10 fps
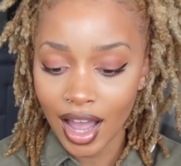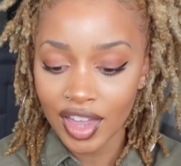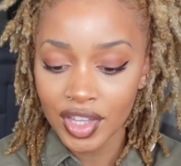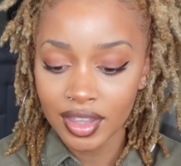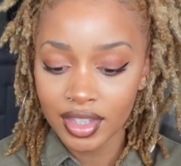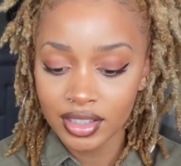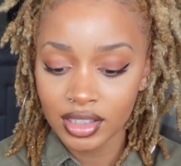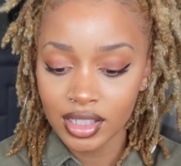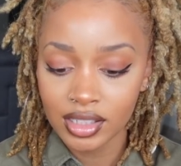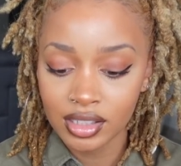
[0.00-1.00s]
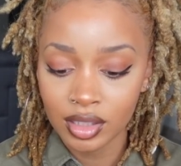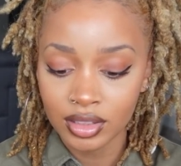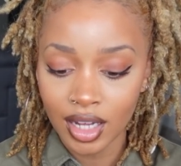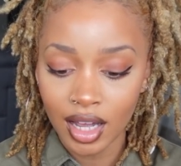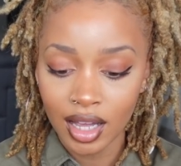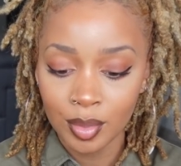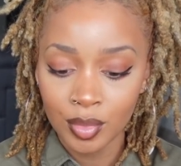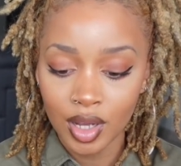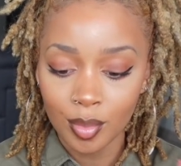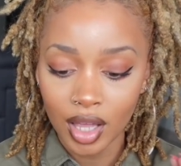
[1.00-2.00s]
I think this is the
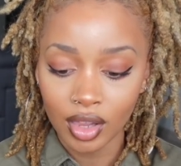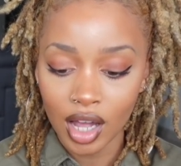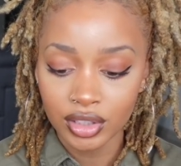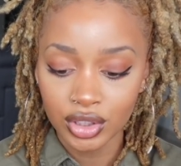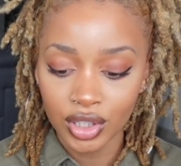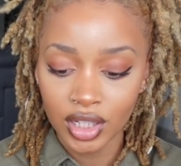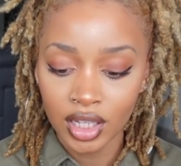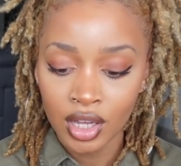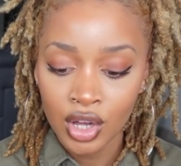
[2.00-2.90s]
time in my lock journey